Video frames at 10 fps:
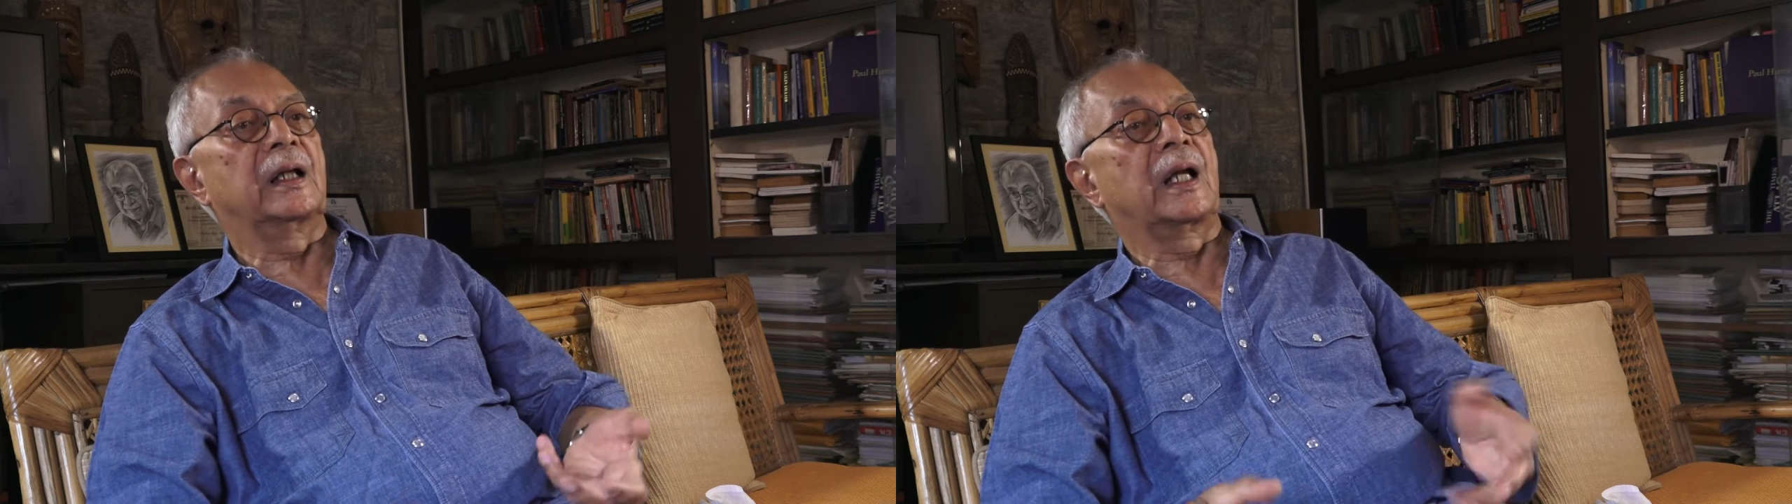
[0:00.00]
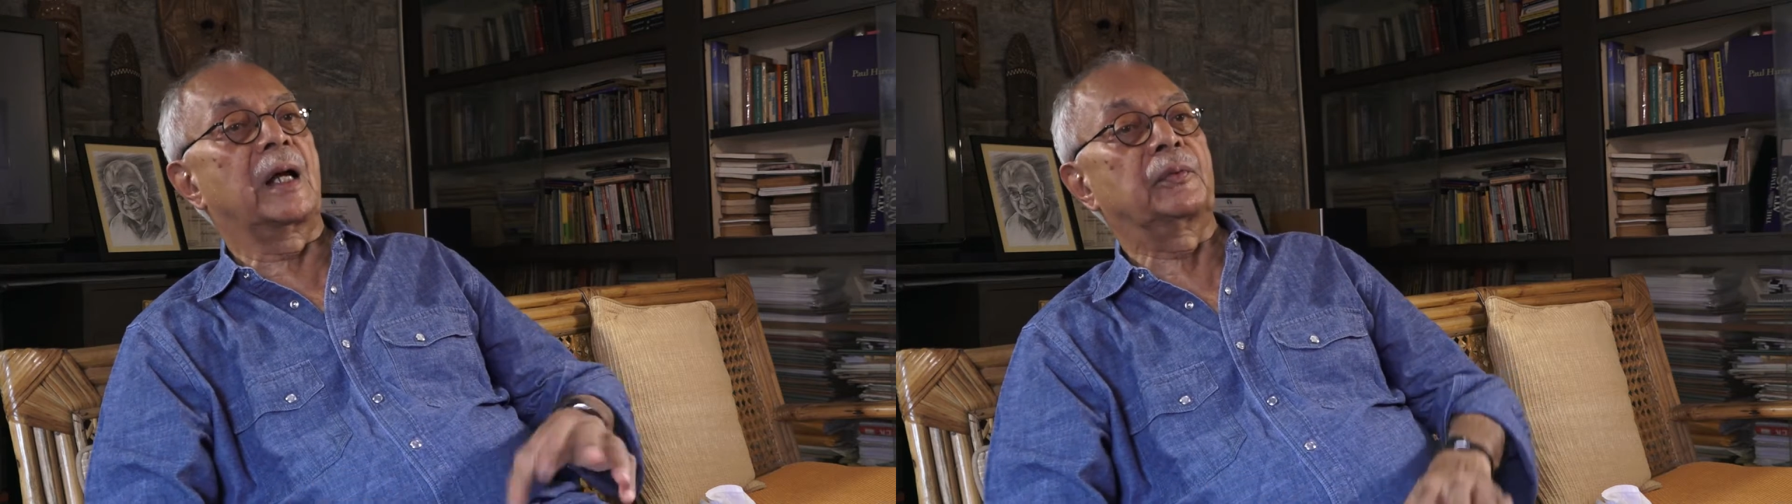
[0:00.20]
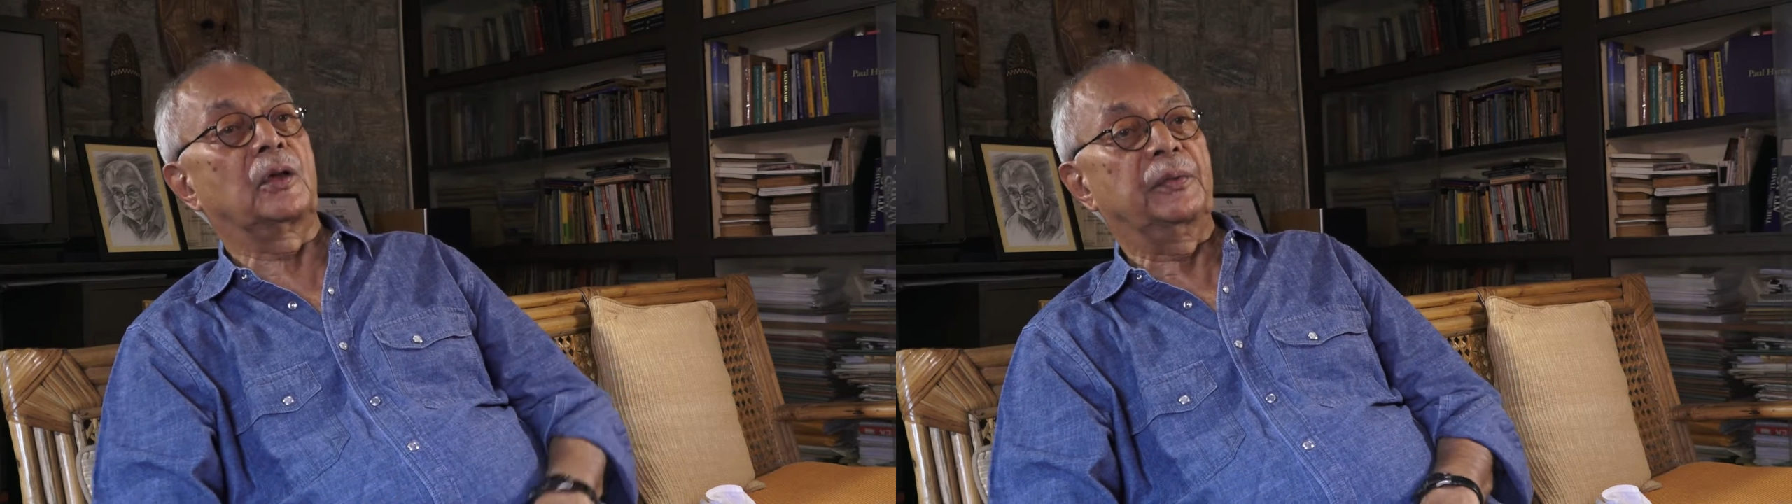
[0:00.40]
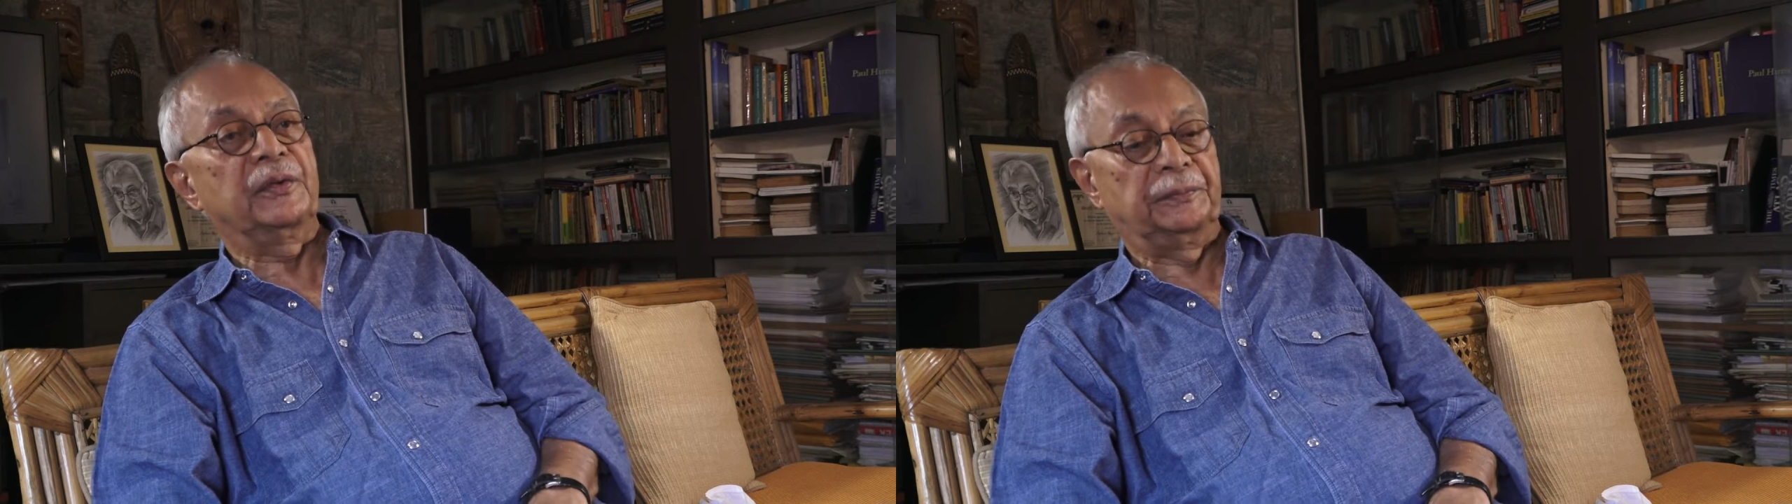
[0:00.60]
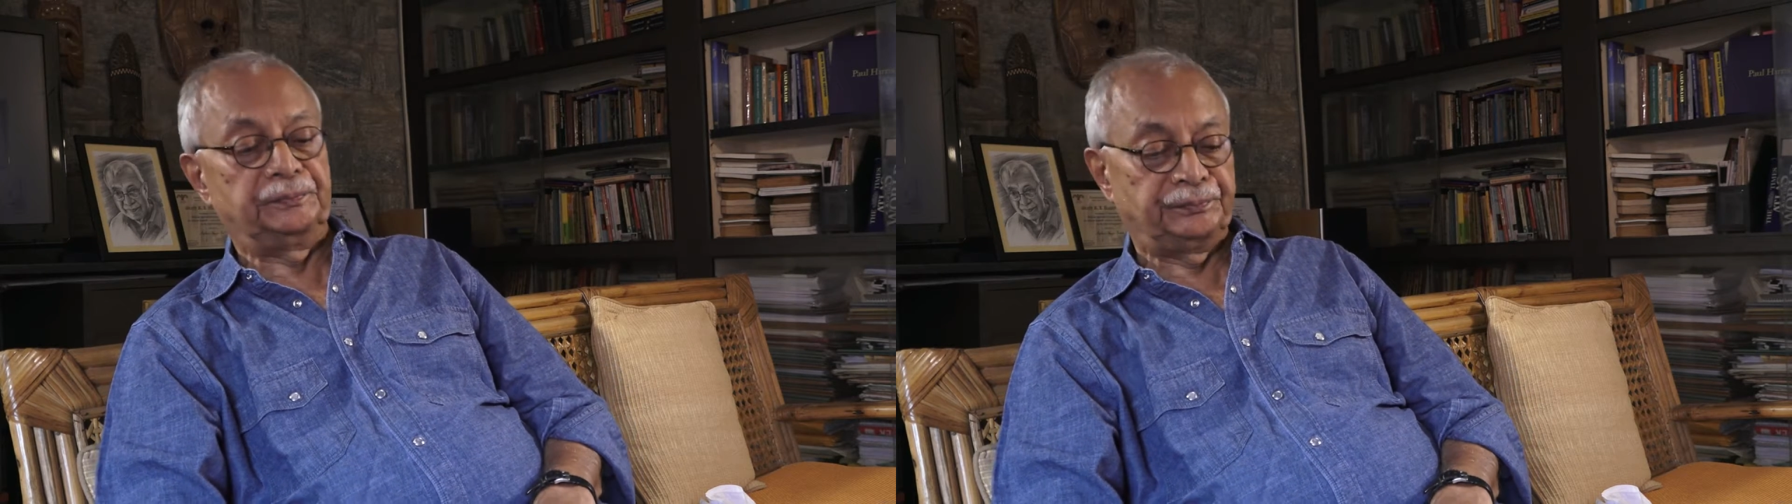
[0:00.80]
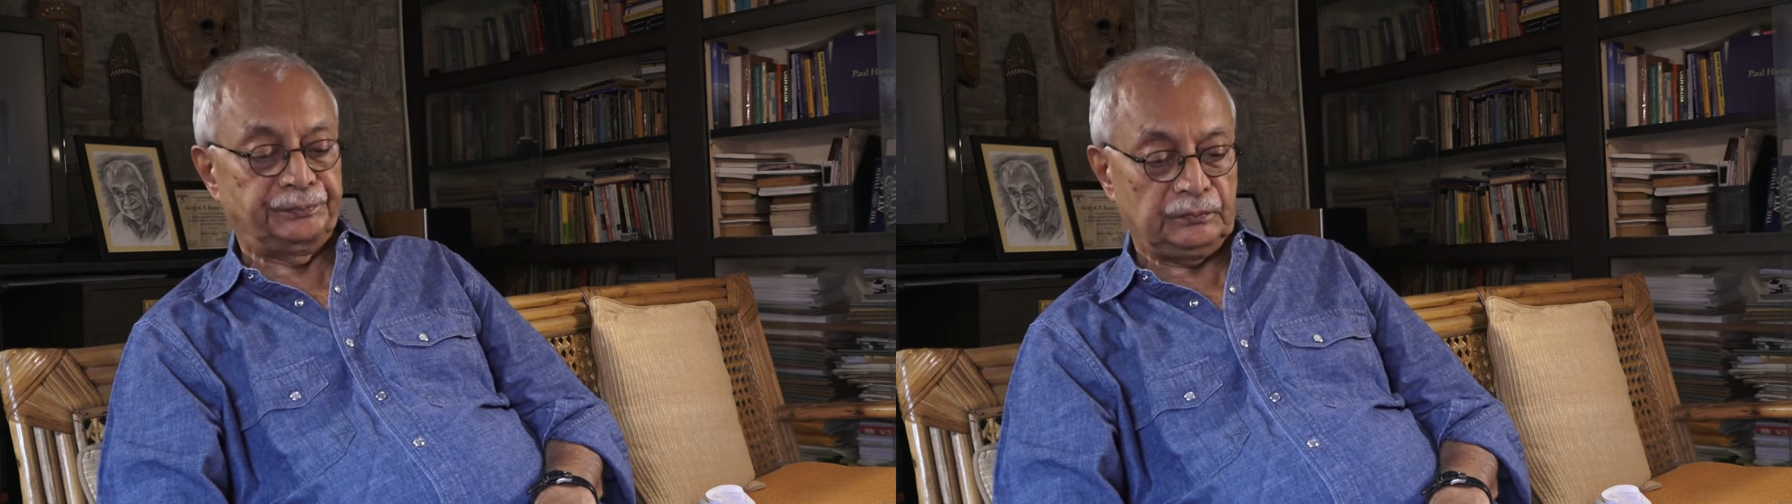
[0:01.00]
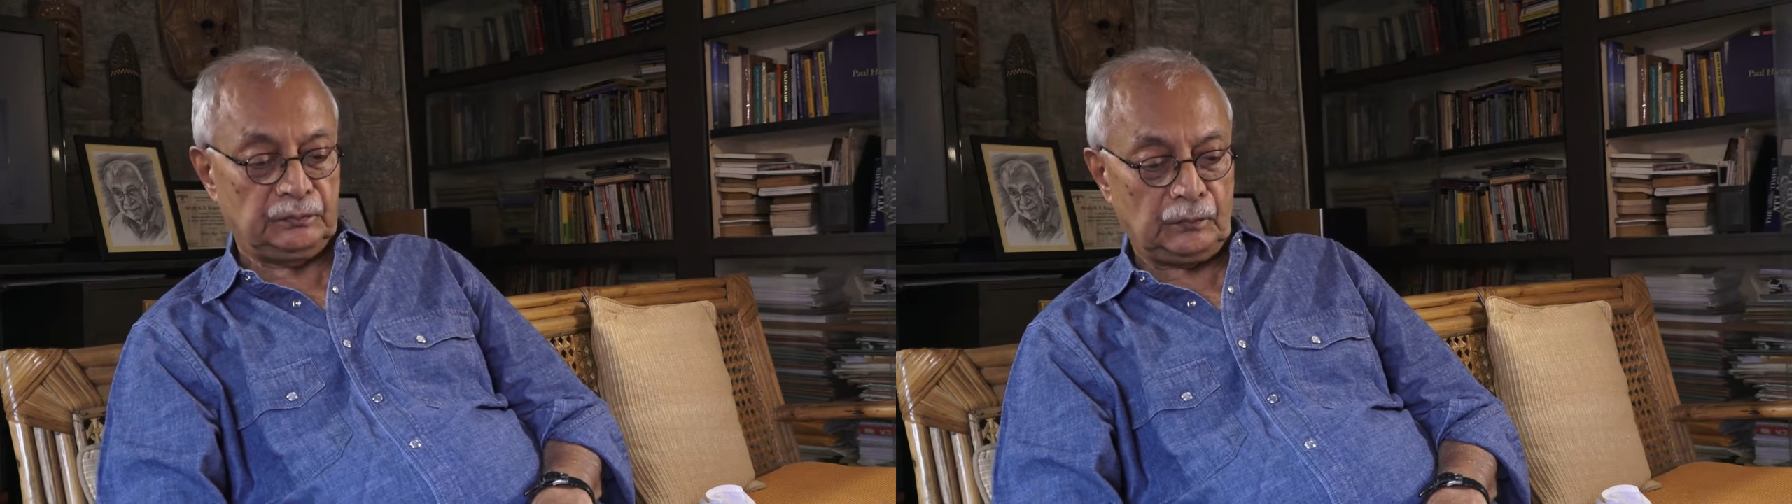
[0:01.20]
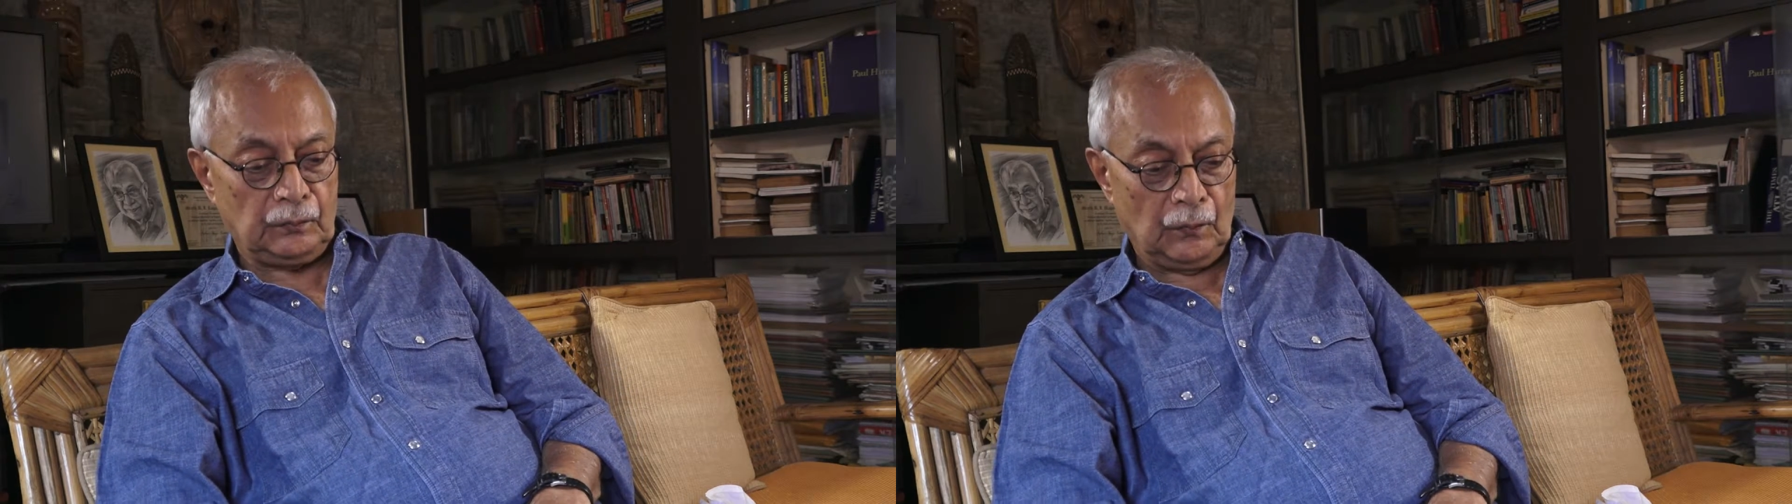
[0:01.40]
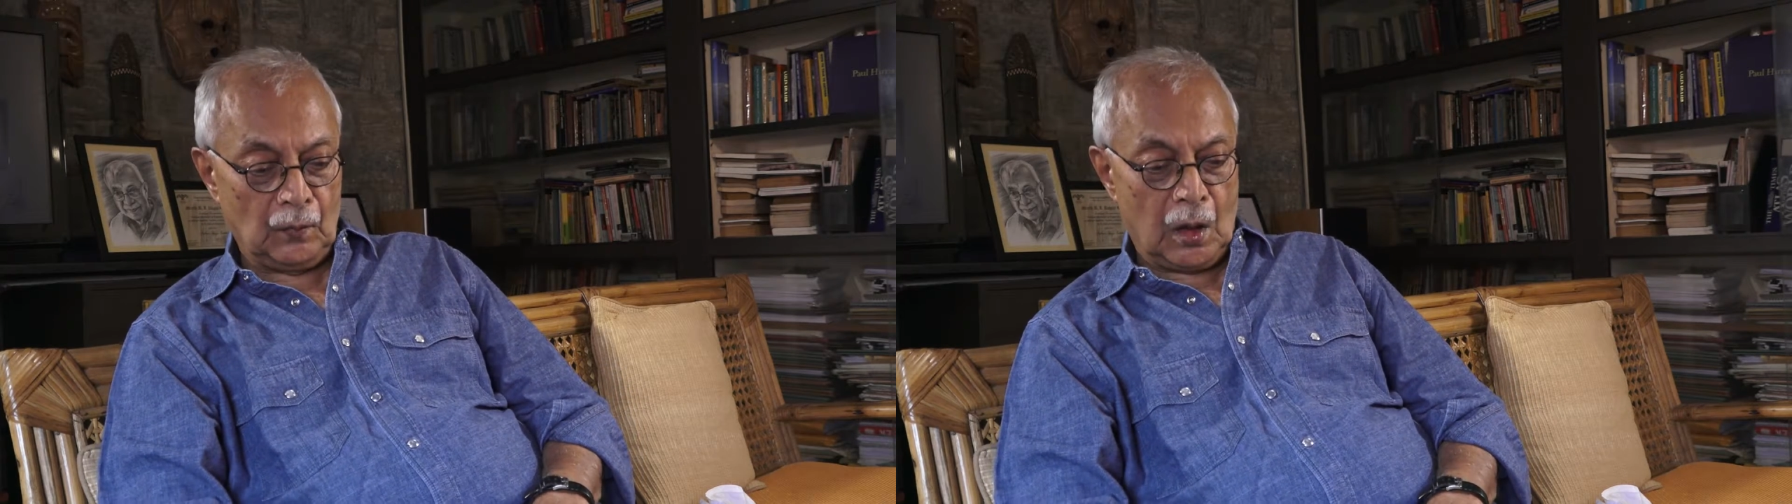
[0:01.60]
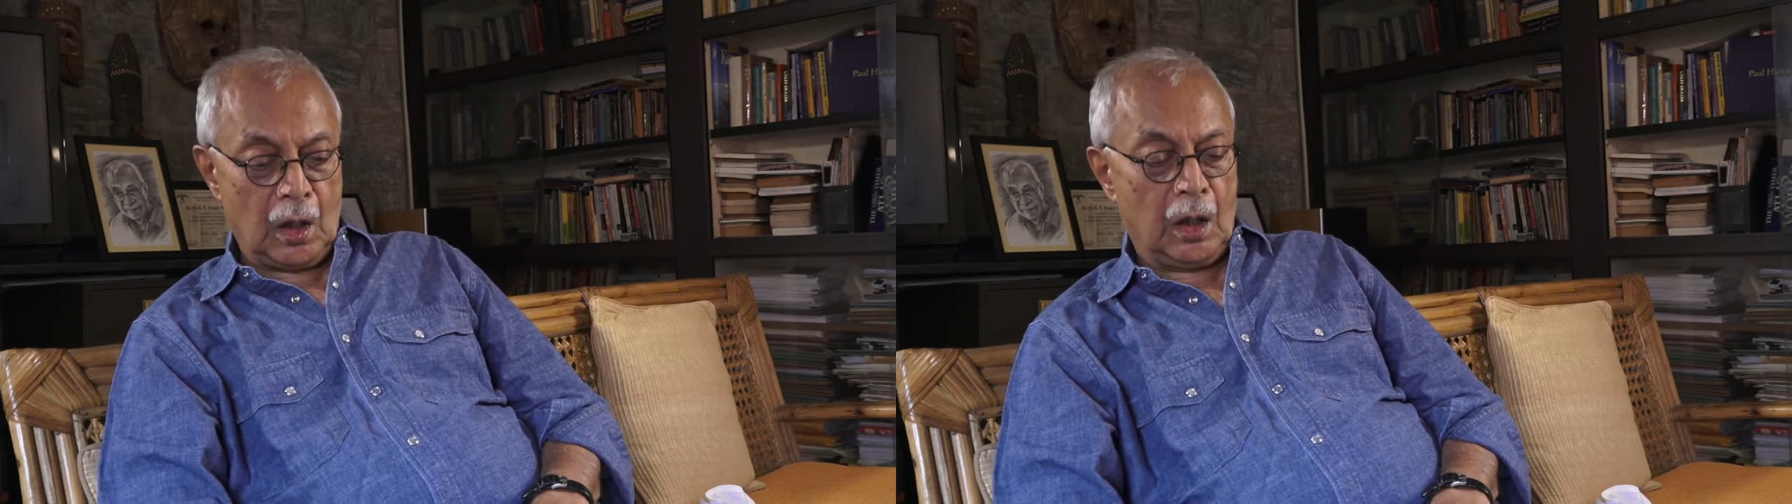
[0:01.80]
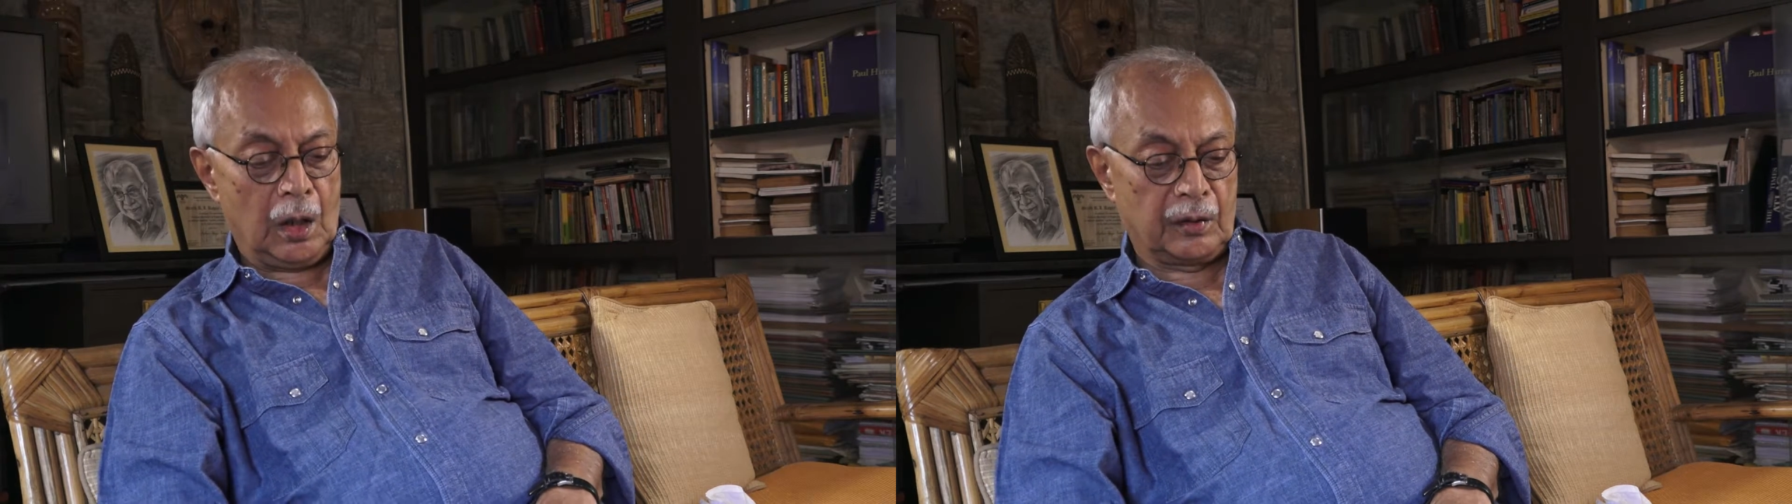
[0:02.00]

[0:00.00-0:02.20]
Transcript: their laptops.